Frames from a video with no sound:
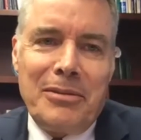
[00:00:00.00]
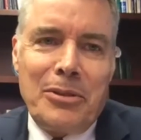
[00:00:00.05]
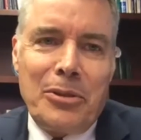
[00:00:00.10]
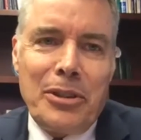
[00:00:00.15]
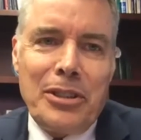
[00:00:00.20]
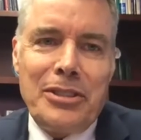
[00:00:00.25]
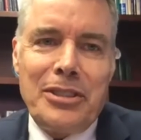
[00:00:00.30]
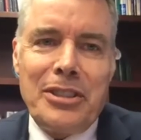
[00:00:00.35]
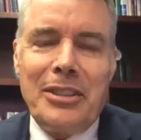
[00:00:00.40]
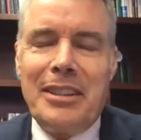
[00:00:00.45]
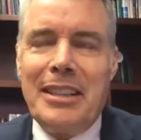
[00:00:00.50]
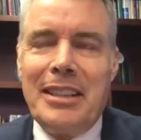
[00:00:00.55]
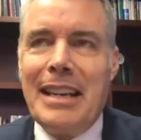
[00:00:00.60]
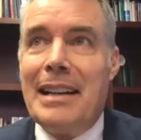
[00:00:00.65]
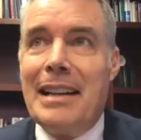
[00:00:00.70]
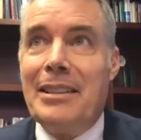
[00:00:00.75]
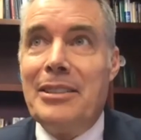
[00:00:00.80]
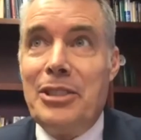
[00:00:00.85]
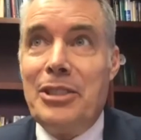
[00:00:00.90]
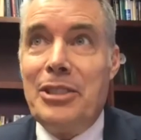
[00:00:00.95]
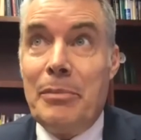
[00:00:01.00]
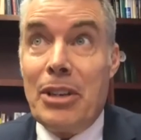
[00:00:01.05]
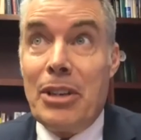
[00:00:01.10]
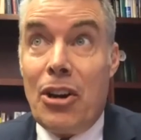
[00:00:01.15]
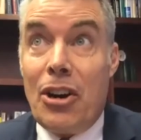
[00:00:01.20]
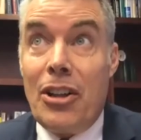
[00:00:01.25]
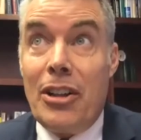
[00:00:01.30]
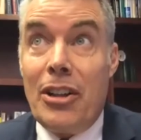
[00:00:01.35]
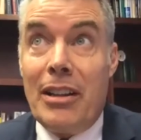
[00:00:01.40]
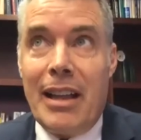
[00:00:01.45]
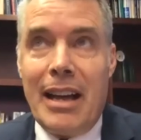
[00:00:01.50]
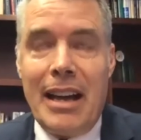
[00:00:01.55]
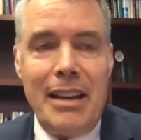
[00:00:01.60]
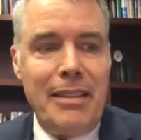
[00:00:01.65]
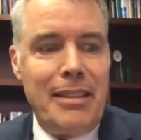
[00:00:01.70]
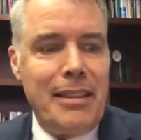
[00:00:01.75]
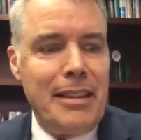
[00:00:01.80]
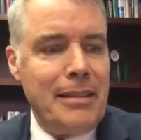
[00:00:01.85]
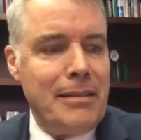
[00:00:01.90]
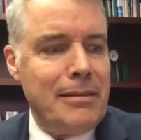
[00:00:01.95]
Christian theology, but all, I
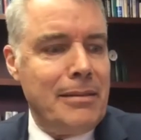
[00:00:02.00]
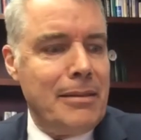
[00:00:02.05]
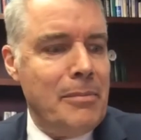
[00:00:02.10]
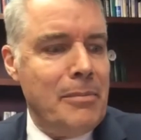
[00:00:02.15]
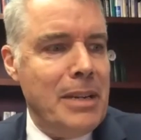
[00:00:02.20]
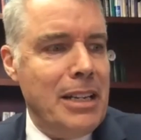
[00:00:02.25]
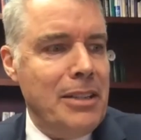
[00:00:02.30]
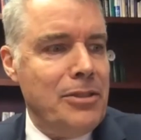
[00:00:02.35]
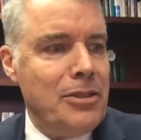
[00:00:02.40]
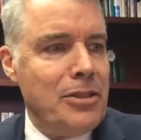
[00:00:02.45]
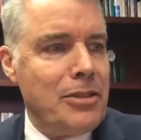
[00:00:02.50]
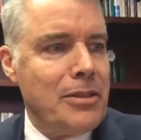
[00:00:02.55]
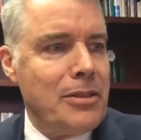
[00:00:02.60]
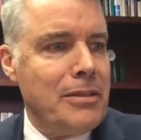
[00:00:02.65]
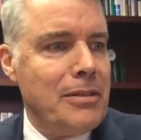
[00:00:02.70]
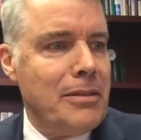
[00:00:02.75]
think, the major